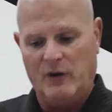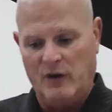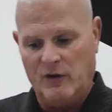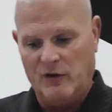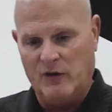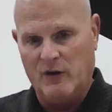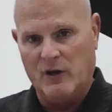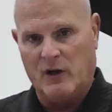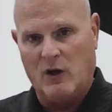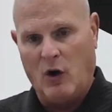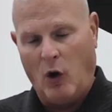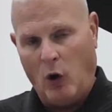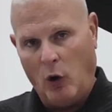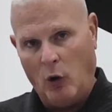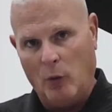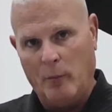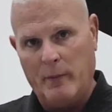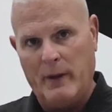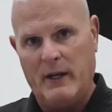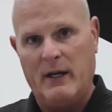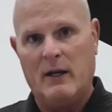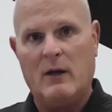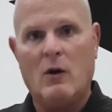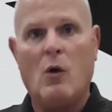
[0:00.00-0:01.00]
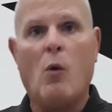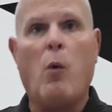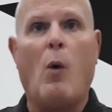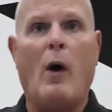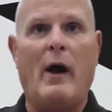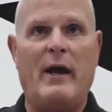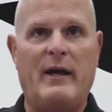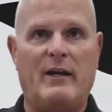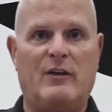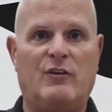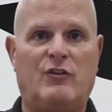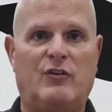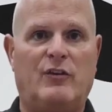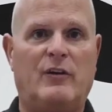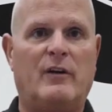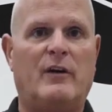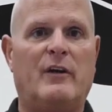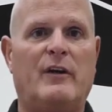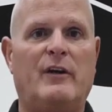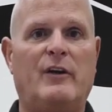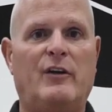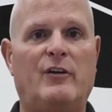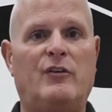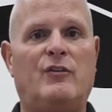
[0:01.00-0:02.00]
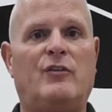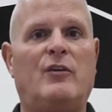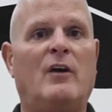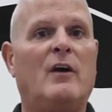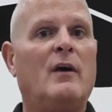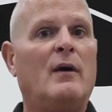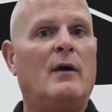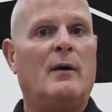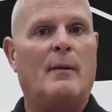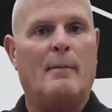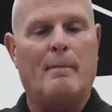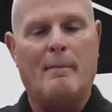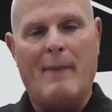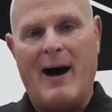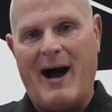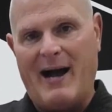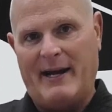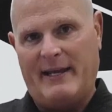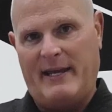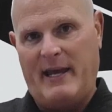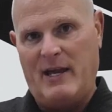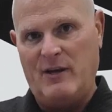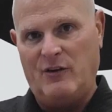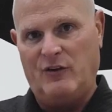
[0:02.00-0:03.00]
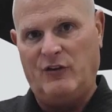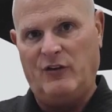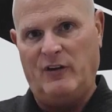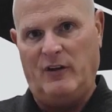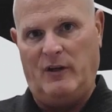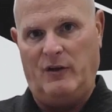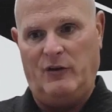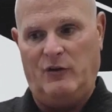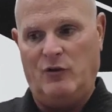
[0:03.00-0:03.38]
is the Coleman Quiet Series Mach AC.